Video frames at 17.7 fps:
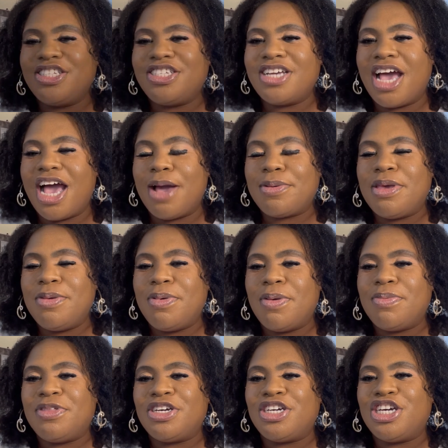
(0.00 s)
job. Keep
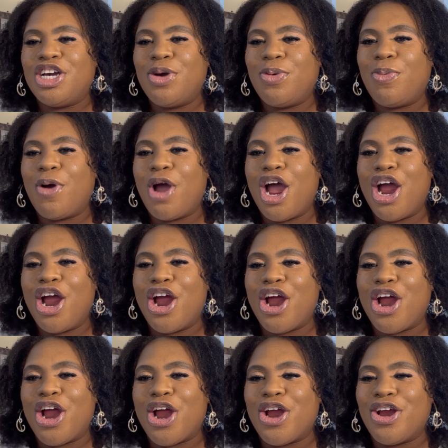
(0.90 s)
up the good
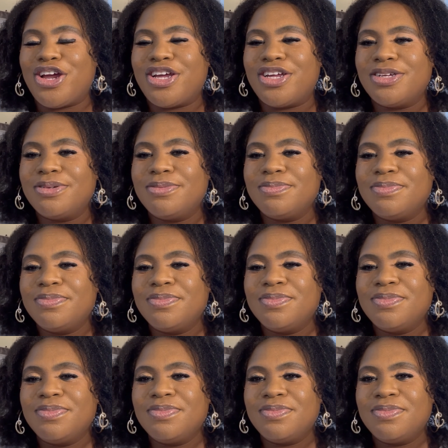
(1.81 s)
work.
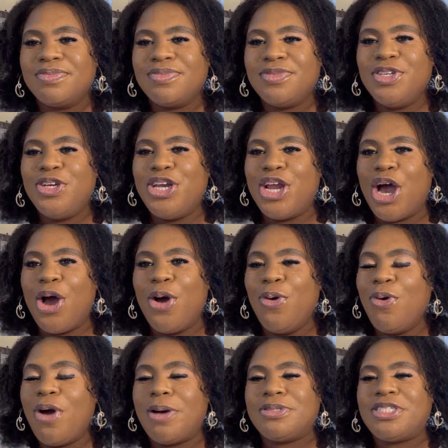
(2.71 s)
You know
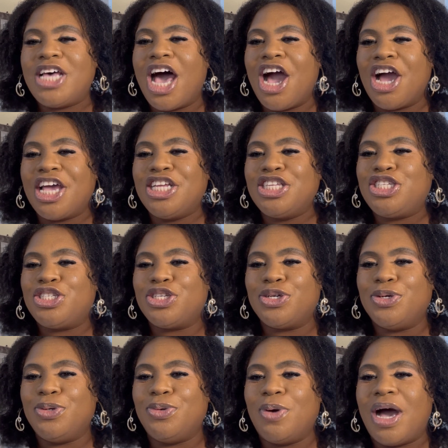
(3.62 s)
who I'm talking
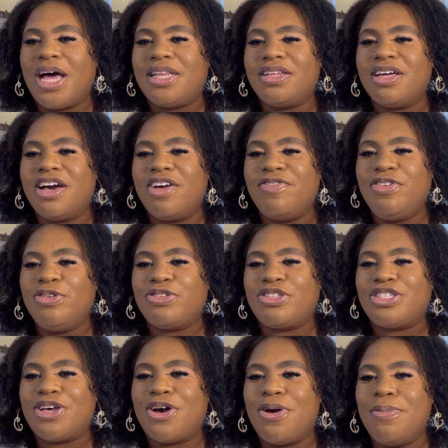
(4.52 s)
to. I love you
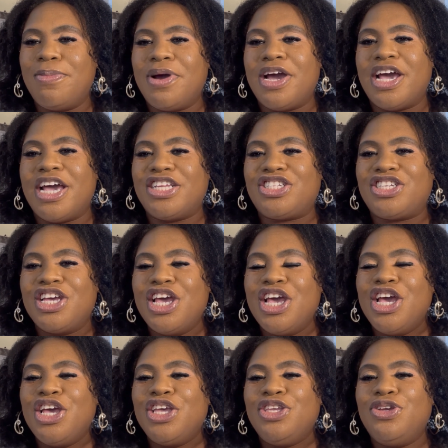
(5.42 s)
so much.
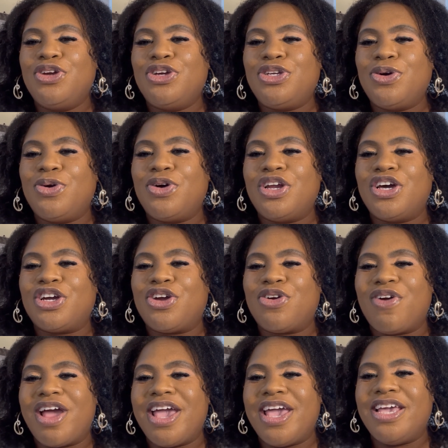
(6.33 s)
You're doing a
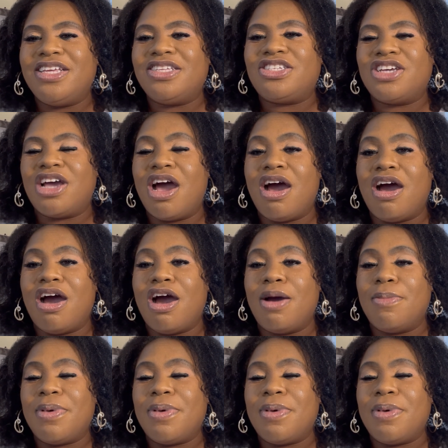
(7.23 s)
great job.